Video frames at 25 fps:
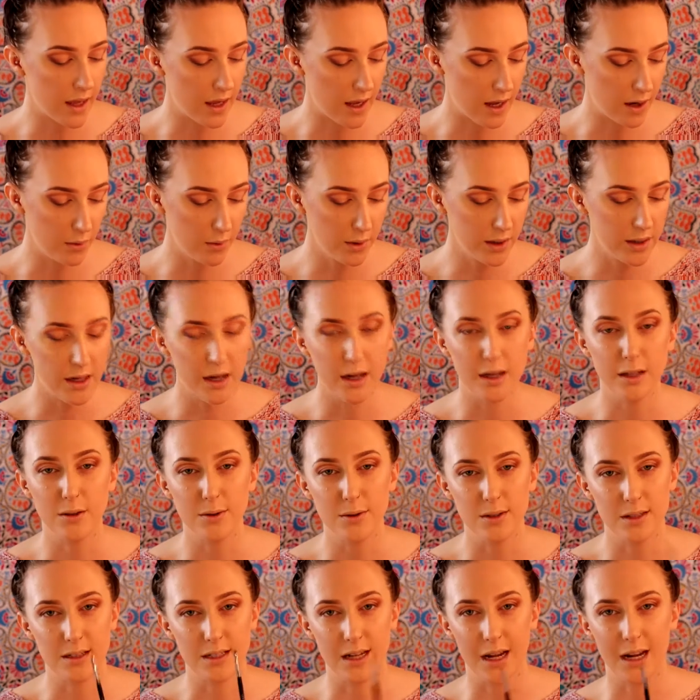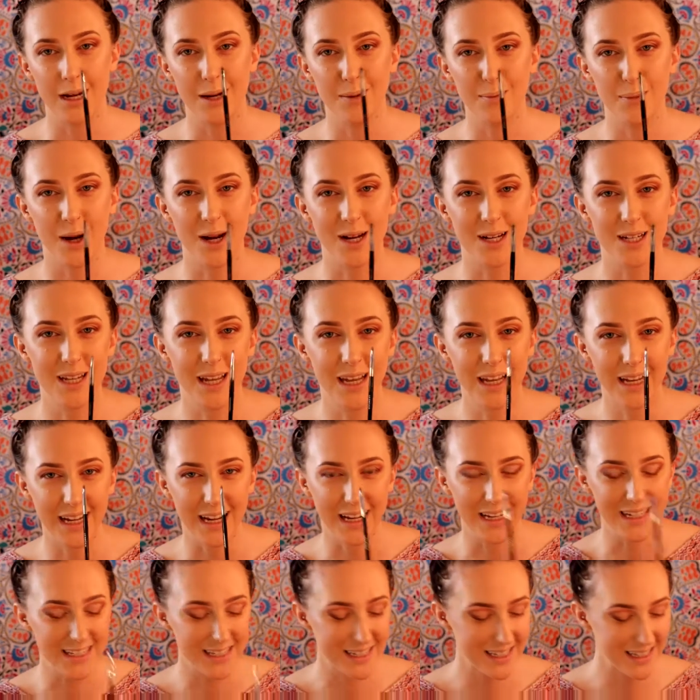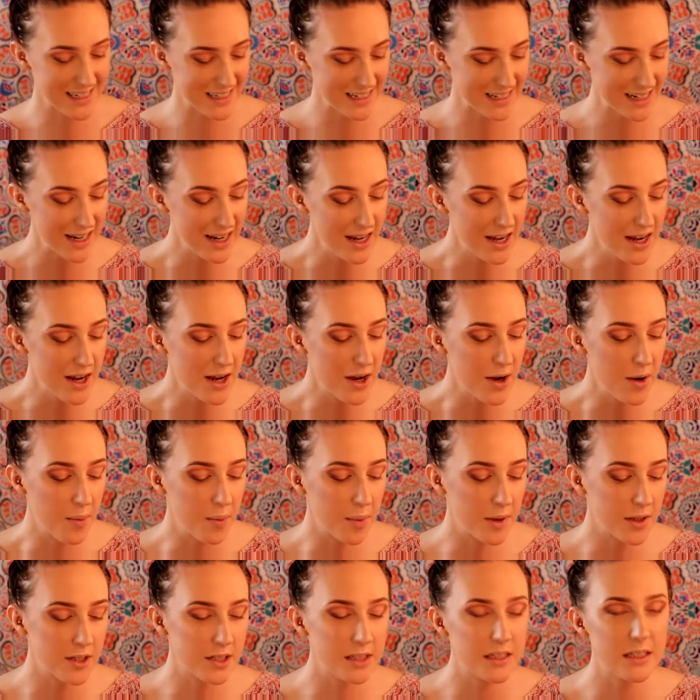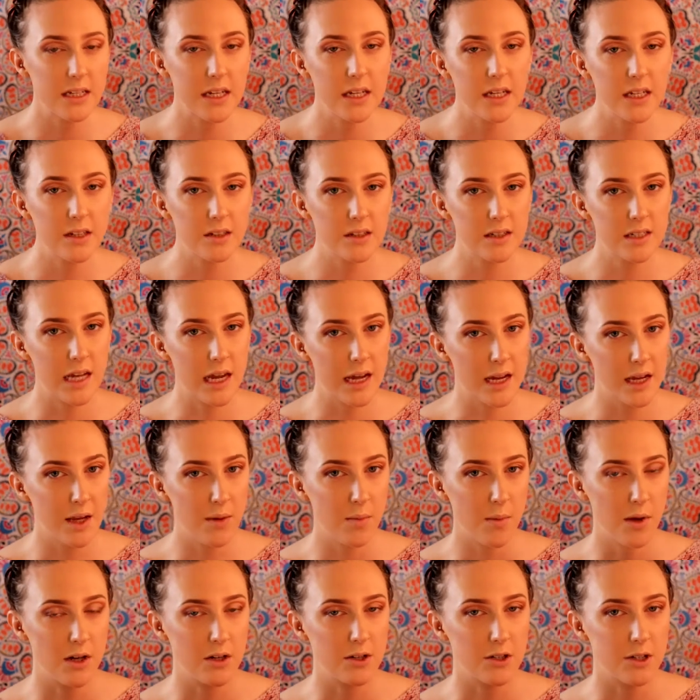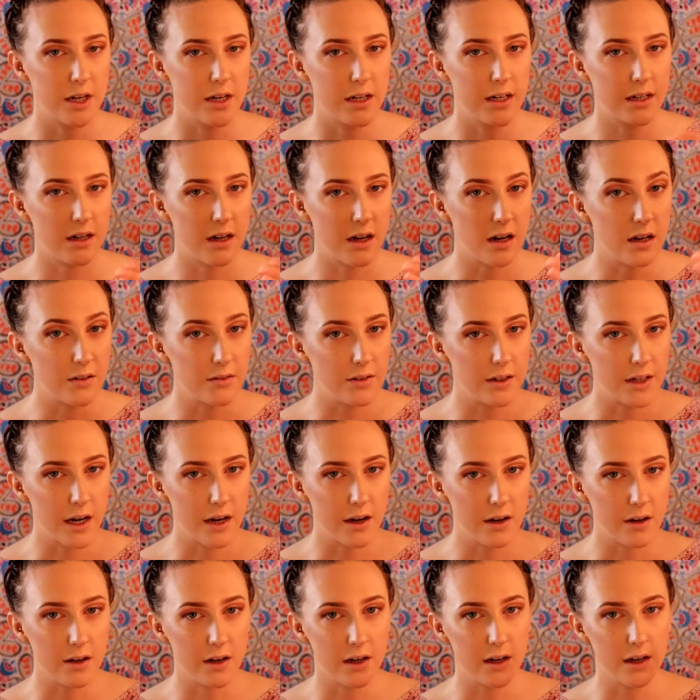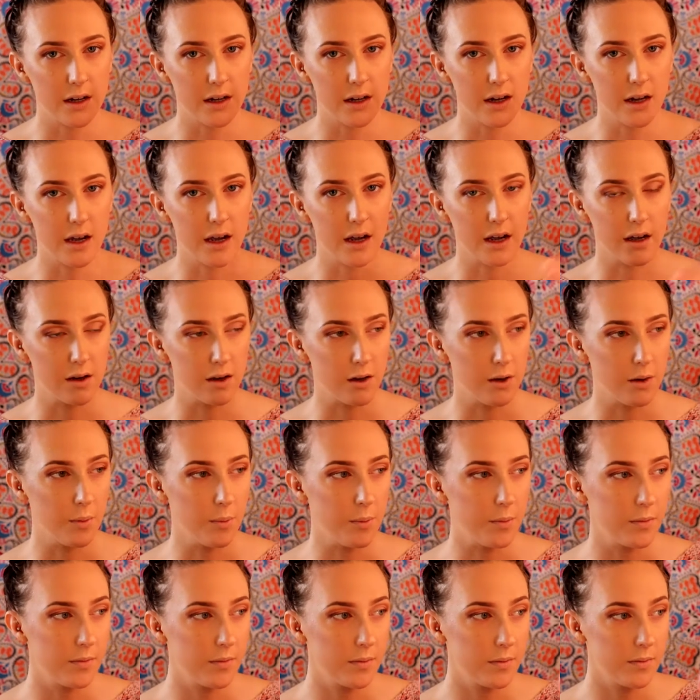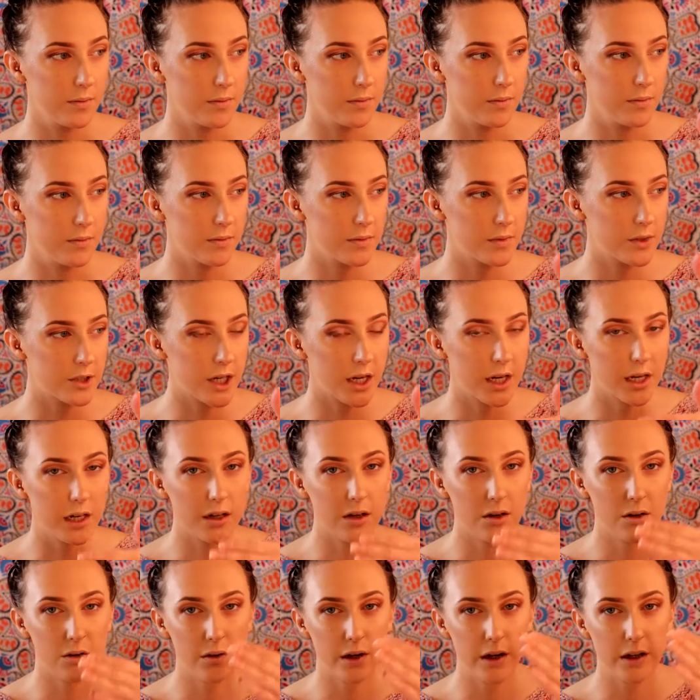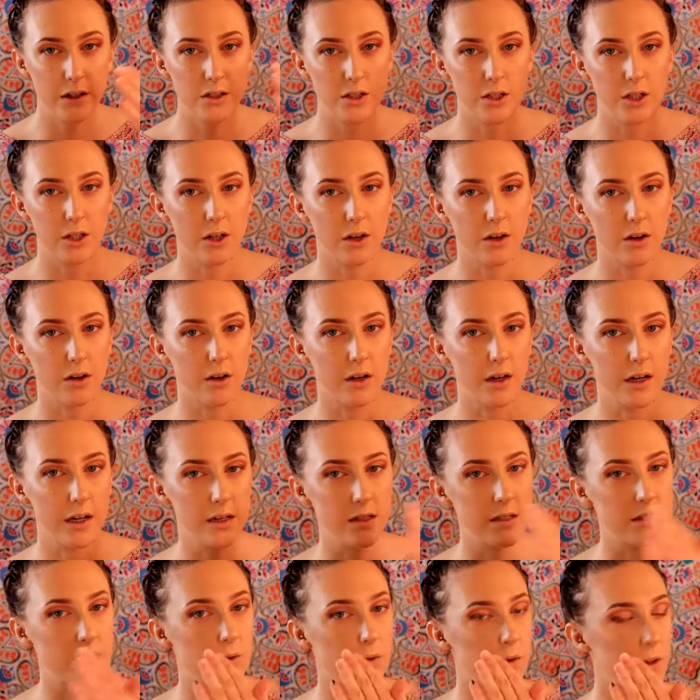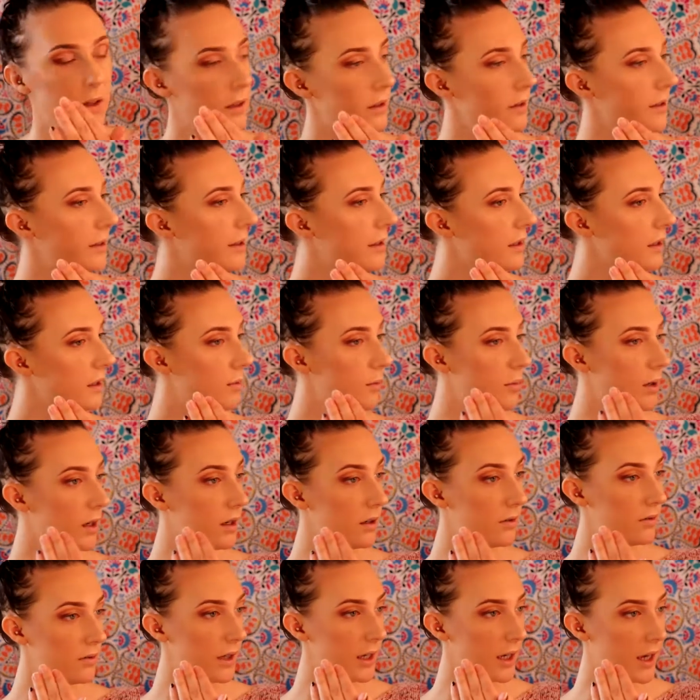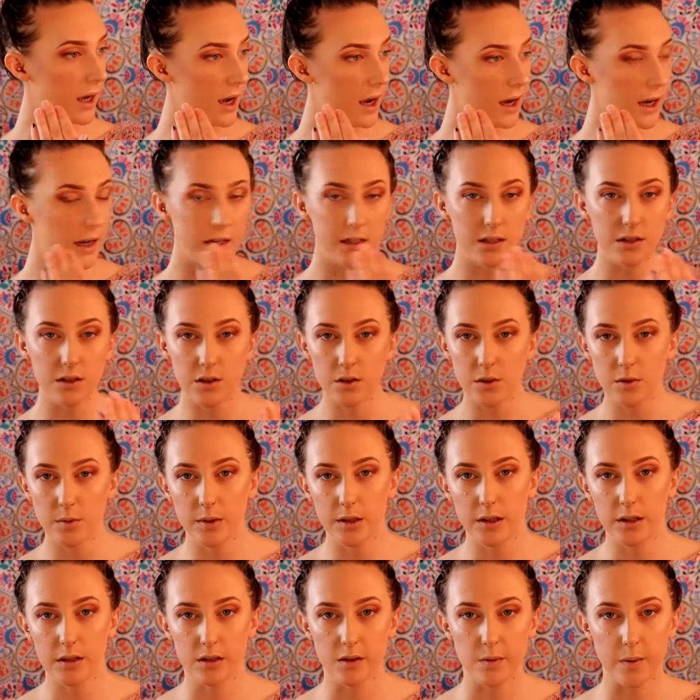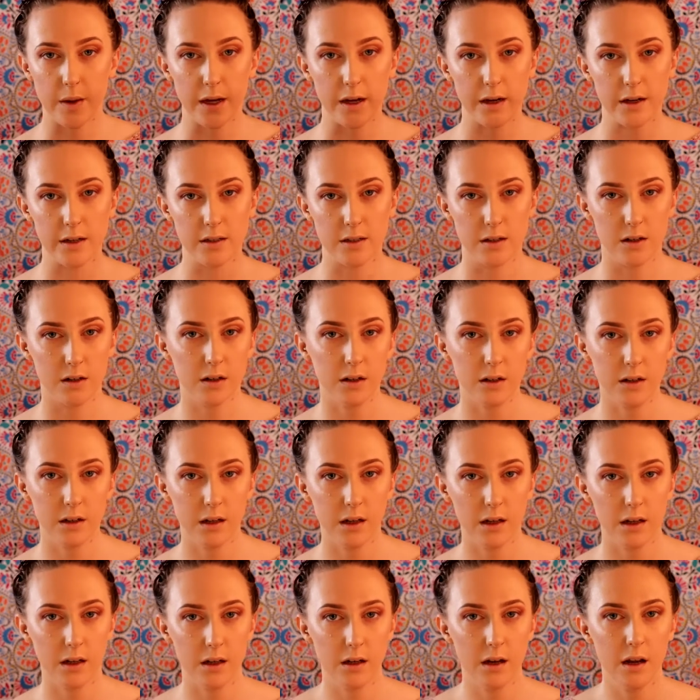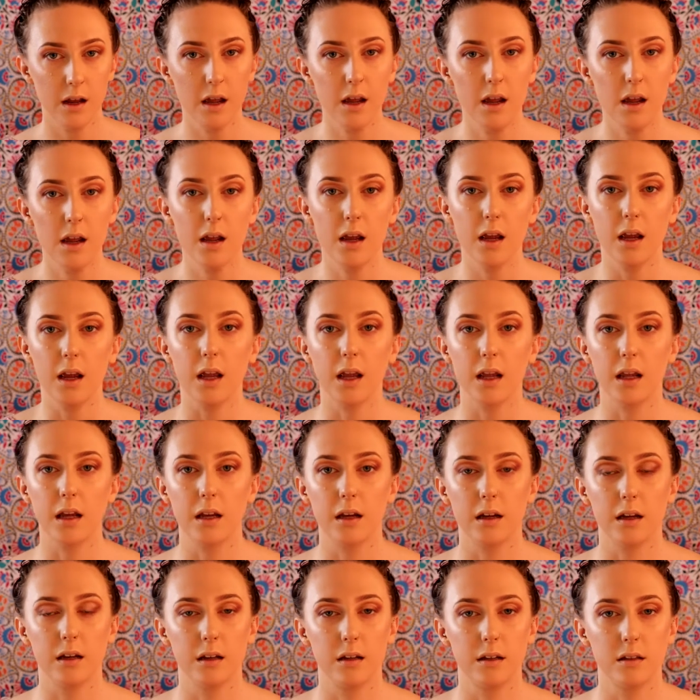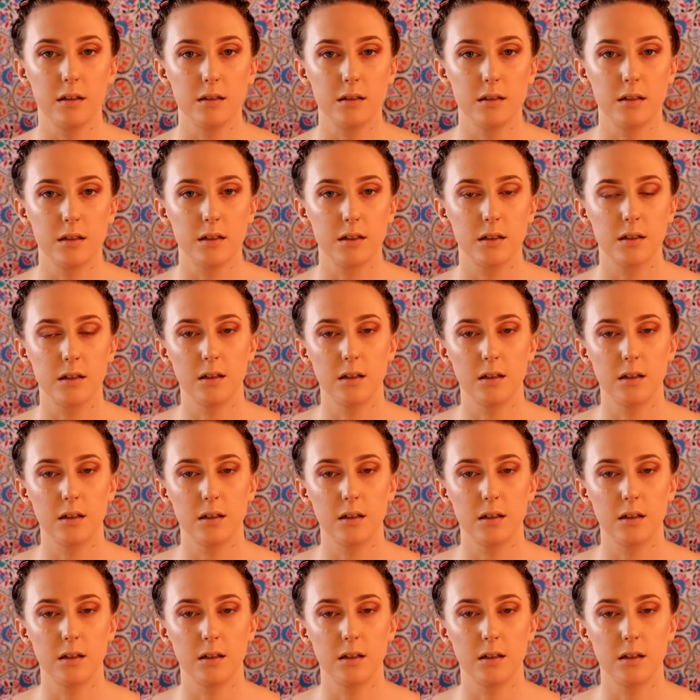I would not use a tiny brush like I just did, but just take your time and try to carve it out. Try to go right to your crease or a little above like I do because my eyes are hooded. And